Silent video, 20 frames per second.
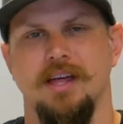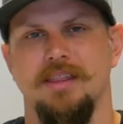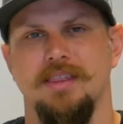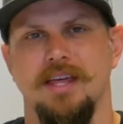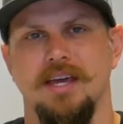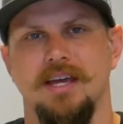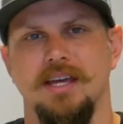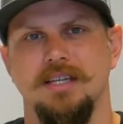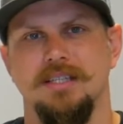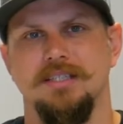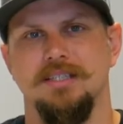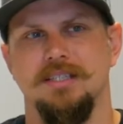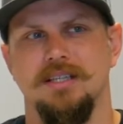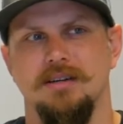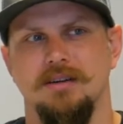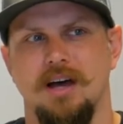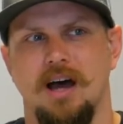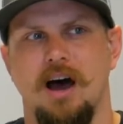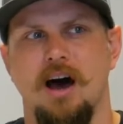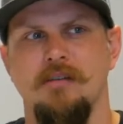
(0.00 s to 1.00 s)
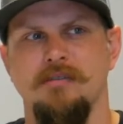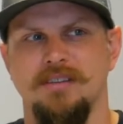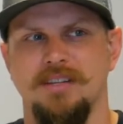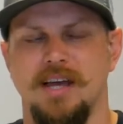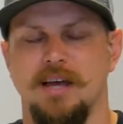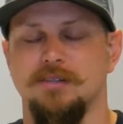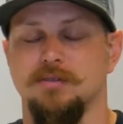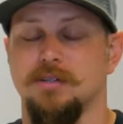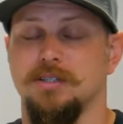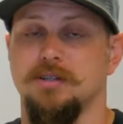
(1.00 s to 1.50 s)
I think, is
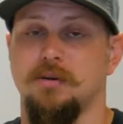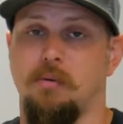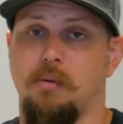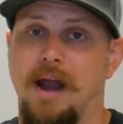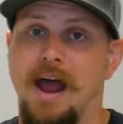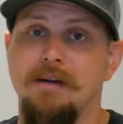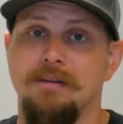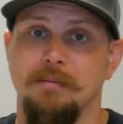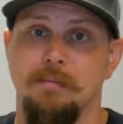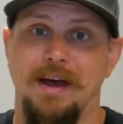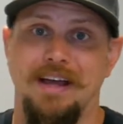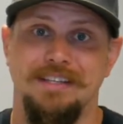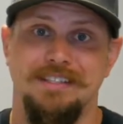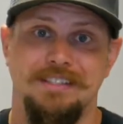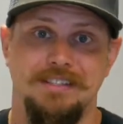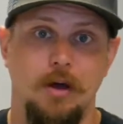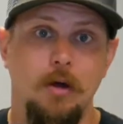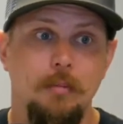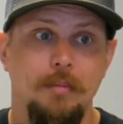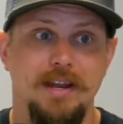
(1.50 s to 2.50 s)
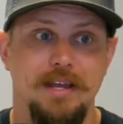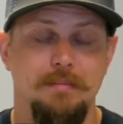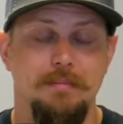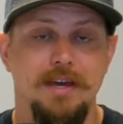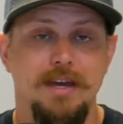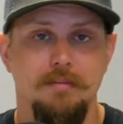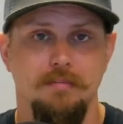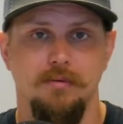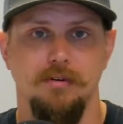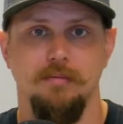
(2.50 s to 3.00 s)
oftentimes we're surrounded by so many
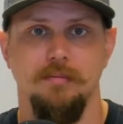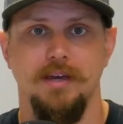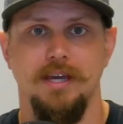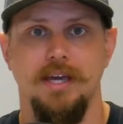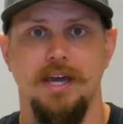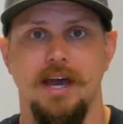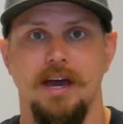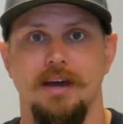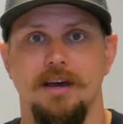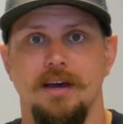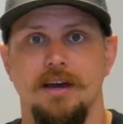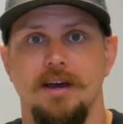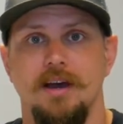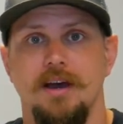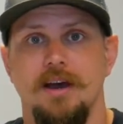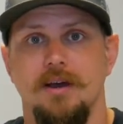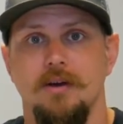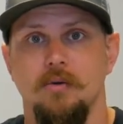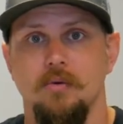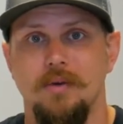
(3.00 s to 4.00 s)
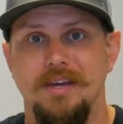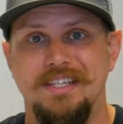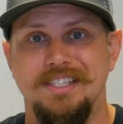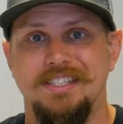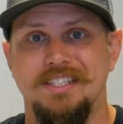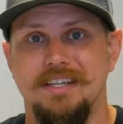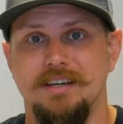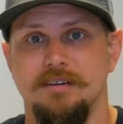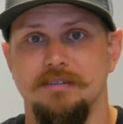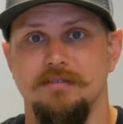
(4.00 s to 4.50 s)
people, but yet we
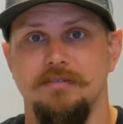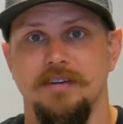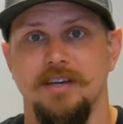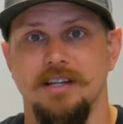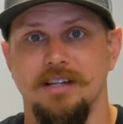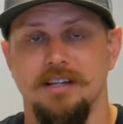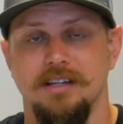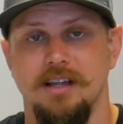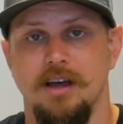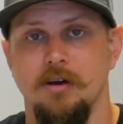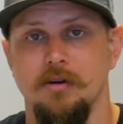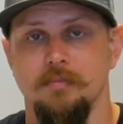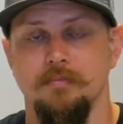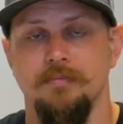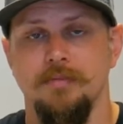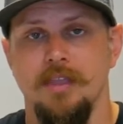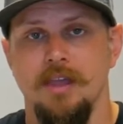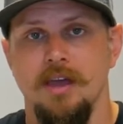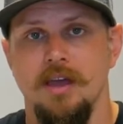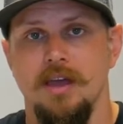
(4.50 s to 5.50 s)
still feel alone.